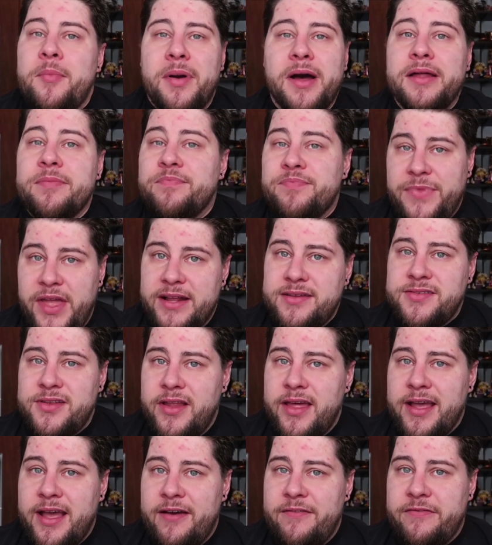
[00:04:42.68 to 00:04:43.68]
But that's
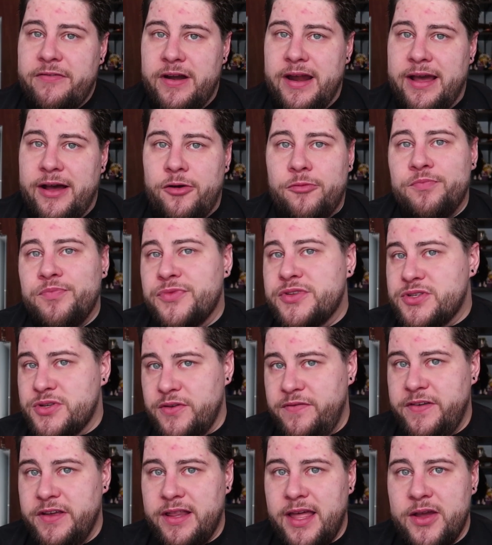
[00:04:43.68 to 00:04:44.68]
all I got for now. So
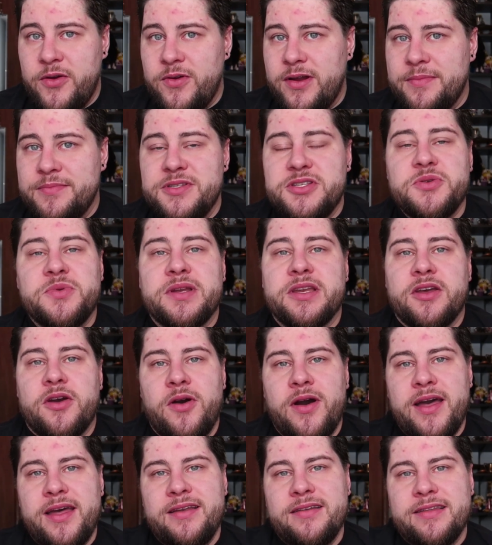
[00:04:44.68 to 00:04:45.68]
if you like what I'm doing,
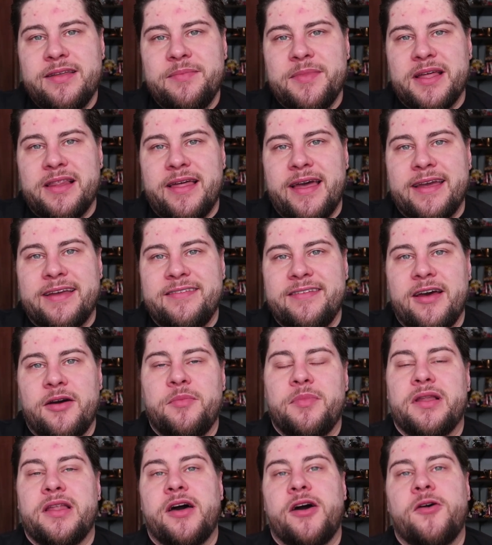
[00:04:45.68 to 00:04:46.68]
go ahead and leave me a like
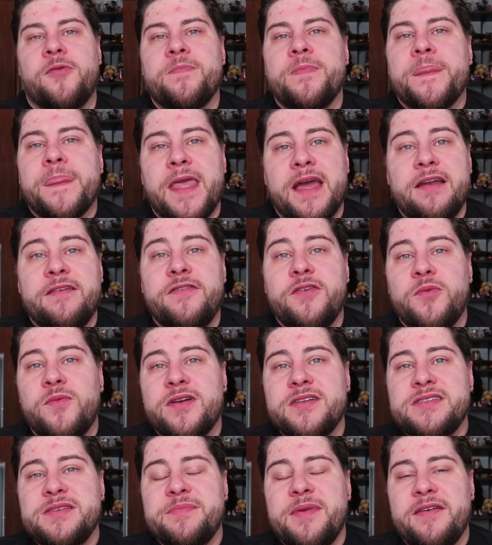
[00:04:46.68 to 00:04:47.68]
down below. And if you
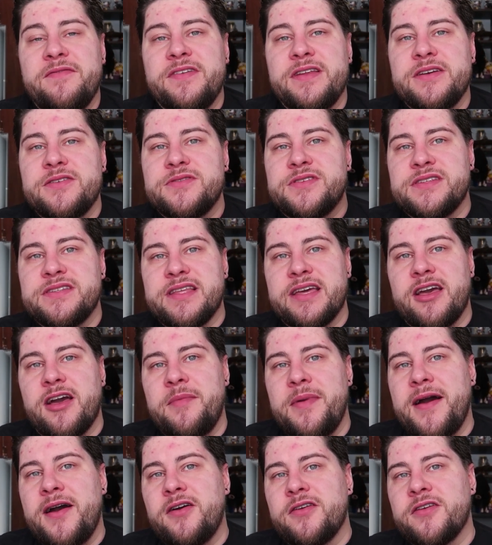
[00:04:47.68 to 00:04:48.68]
want to see my videos as they
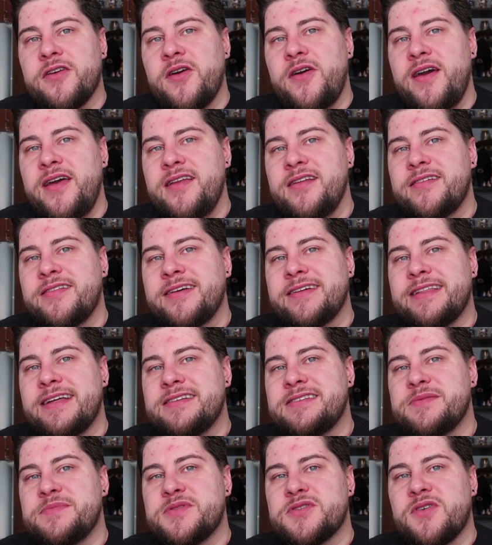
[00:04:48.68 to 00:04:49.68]
come out, go ahead and click
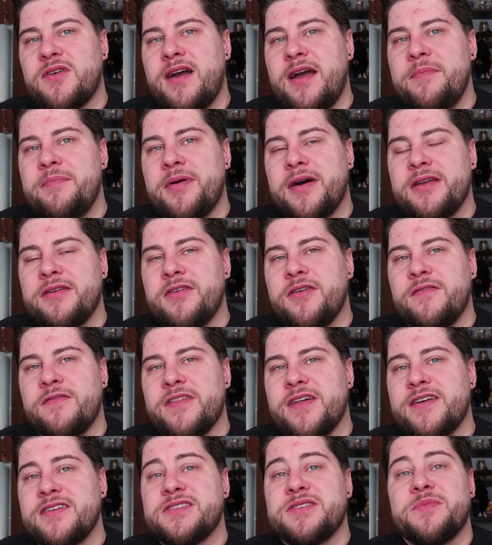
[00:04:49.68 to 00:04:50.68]
that subscribe button
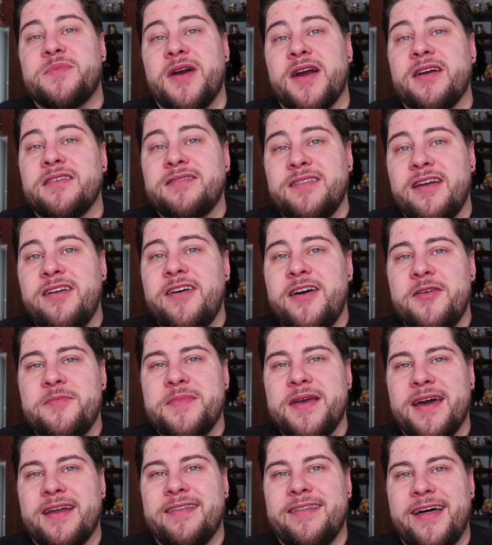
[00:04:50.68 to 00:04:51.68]
over there somewhere. That'll help
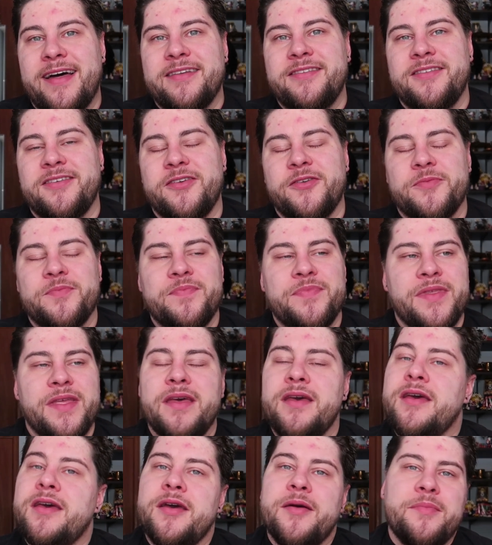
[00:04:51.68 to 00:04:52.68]
me out a lot too.
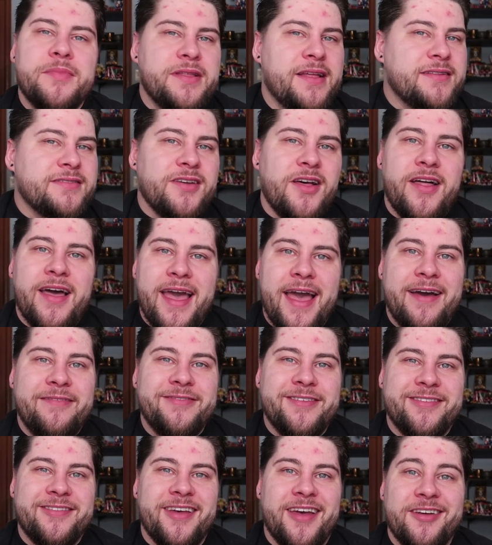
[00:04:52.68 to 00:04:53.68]
But that's all I
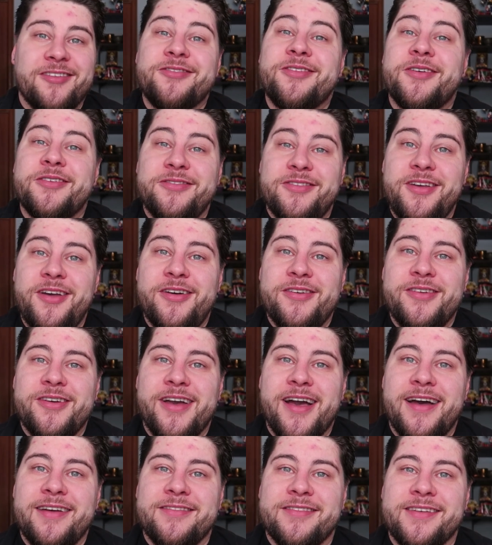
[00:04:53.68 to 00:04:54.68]
have to say, so I'll see all you
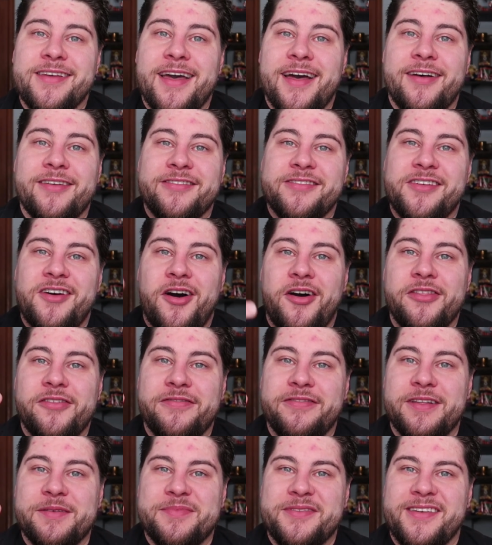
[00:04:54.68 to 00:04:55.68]
guys and gals on the
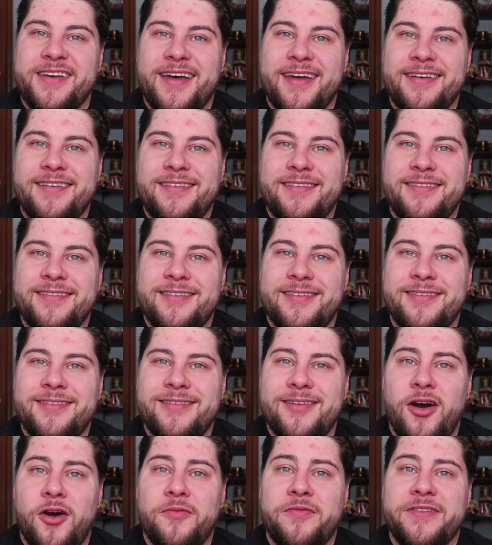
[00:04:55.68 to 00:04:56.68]
flip side.
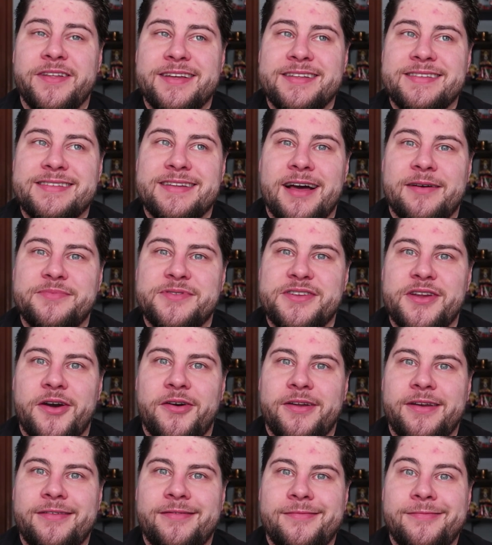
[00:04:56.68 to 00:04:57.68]
Hopefully it stops
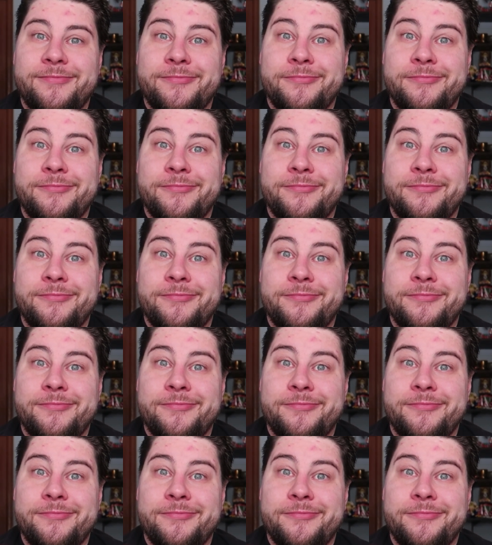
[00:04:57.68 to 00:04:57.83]
snowing.